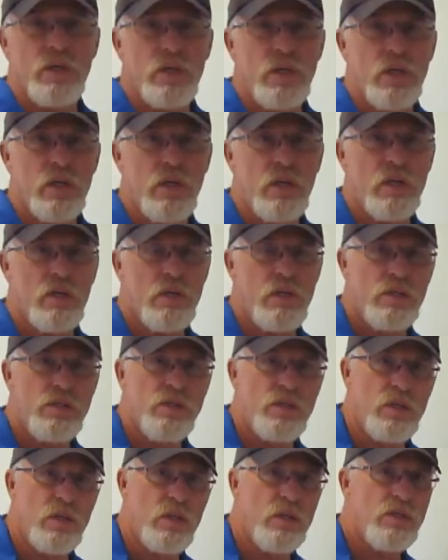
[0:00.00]
get into the
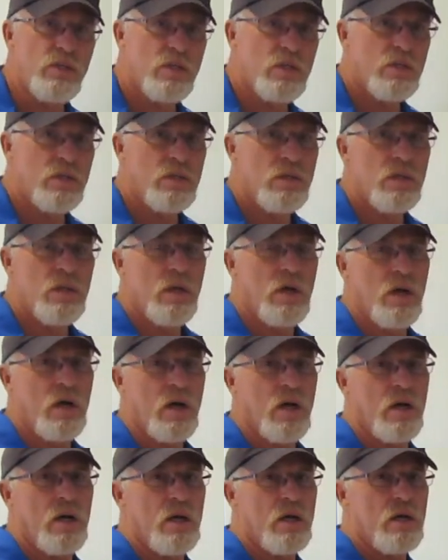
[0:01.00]
season,
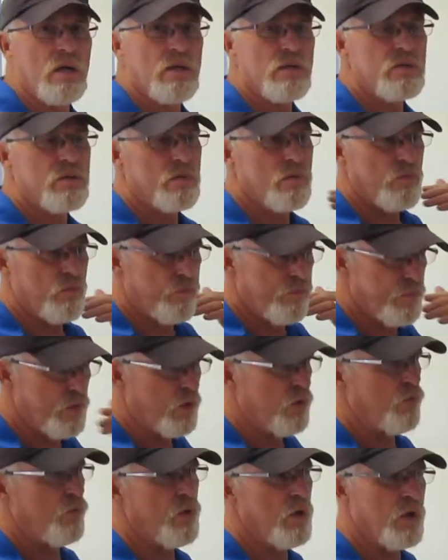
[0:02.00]
you
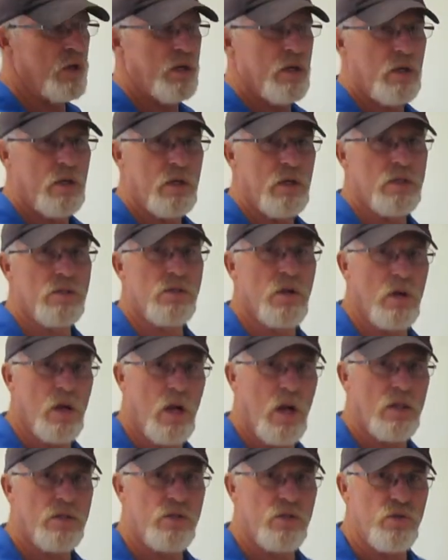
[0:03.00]
really need to start
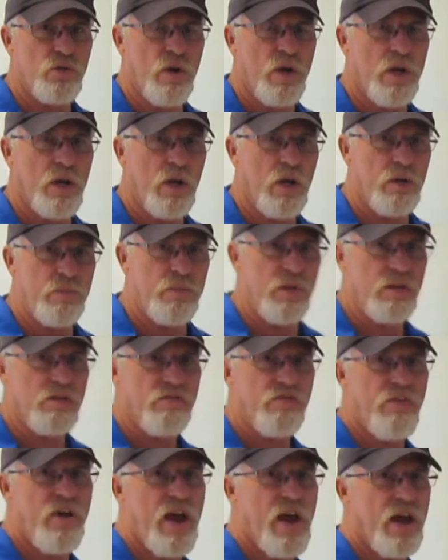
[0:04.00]
concentrating on being
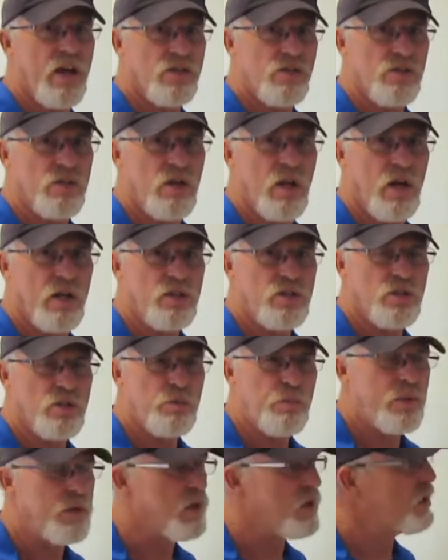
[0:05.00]
fast and not just
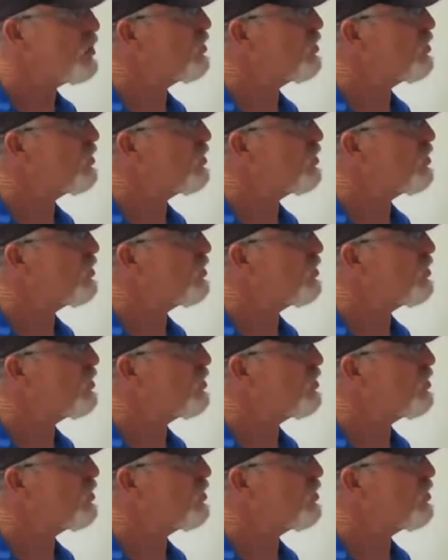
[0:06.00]
being in